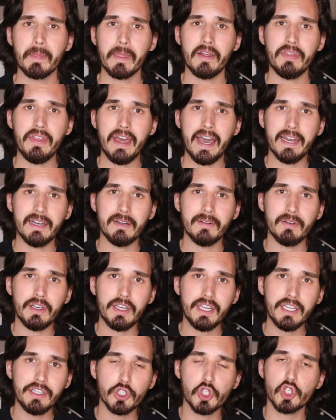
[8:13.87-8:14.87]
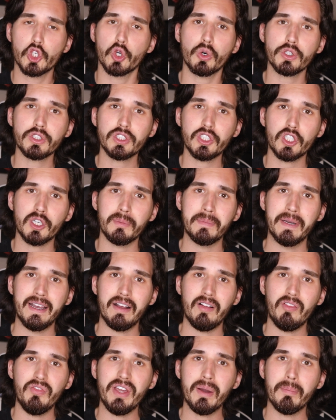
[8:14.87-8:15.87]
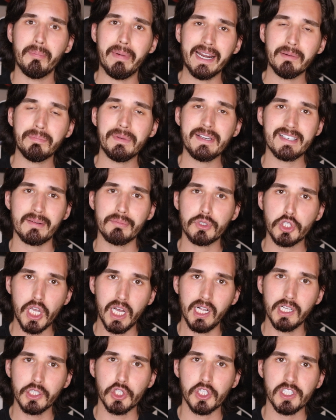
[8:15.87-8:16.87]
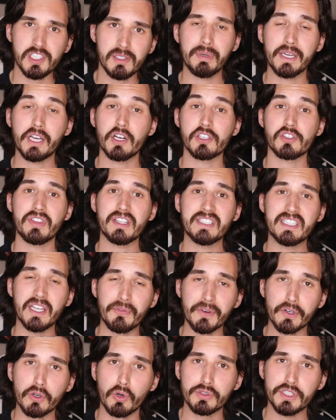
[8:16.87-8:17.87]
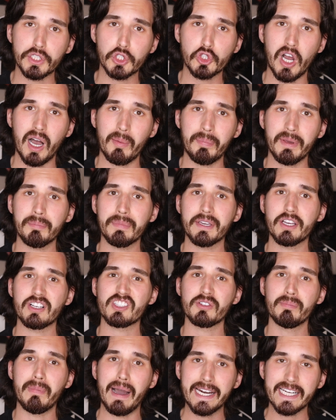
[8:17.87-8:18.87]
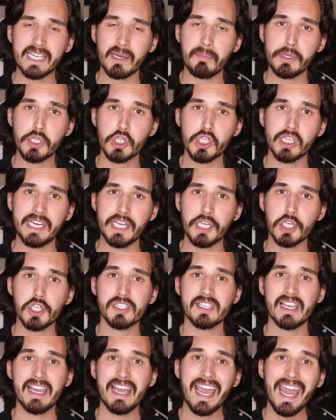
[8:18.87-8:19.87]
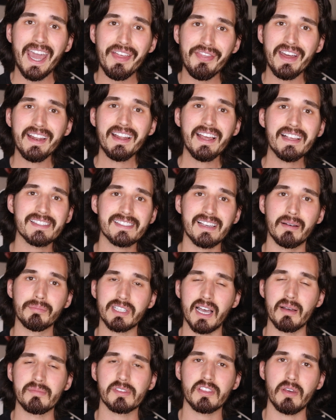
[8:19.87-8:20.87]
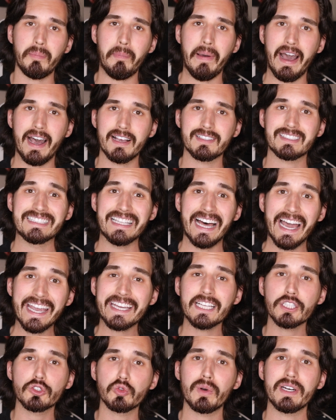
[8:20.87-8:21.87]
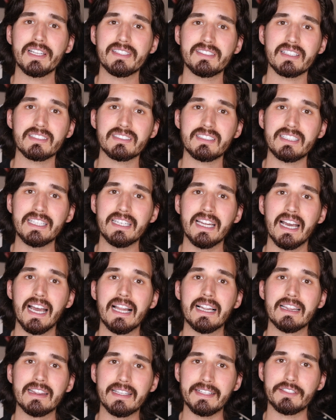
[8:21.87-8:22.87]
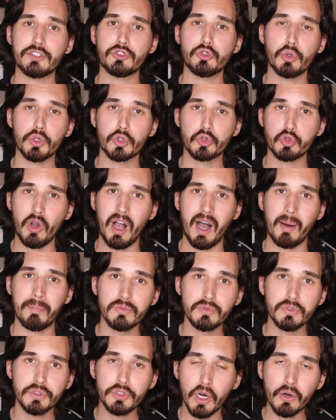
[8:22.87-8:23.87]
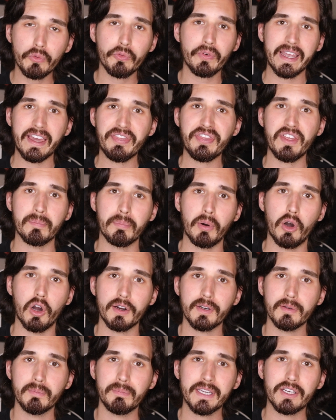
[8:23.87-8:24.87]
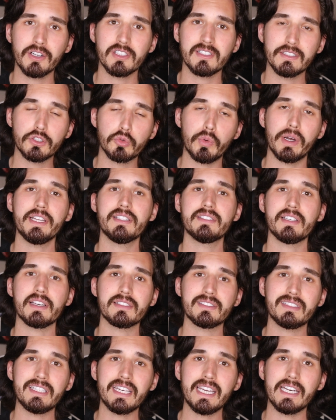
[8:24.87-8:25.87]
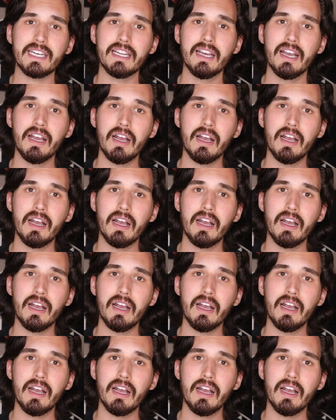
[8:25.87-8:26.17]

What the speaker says: that in the short term, there might be some challenges because of the difficulty dropping, because of minor capitulations, and that has sometimes in the past, like in 2016, led to a drop. Don't forget that part, because in 2016,